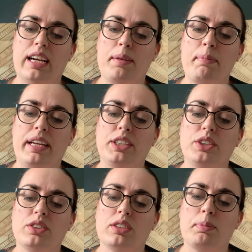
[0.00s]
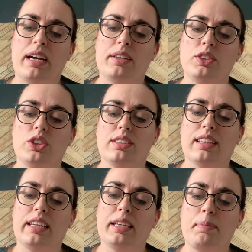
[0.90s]
I made you somehow just
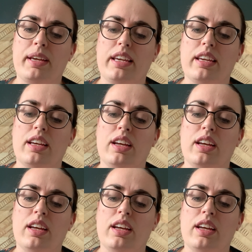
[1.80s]
like me,